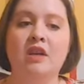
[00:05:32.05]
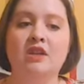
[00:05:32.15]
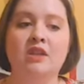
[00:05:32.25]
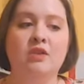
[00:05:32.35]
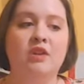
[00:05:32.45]

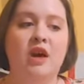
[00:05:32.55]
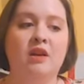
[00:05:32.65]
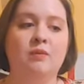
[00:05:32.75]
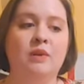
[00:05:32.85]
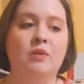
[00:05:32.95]
shall
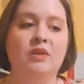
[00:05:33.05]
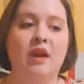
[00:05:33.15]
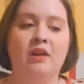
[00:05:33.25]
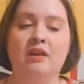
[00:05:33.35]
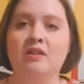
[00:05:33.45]
not be
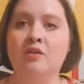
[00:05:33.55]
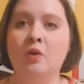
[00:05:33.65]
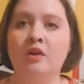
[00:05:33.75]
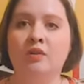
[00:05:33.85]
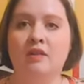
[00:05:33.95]
without a
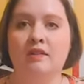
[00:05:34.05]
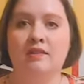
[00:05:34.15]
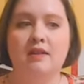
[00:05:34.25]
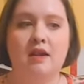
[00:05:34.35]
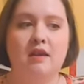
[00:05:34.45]
sword this
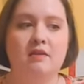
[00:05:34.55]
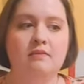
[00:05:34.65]
day.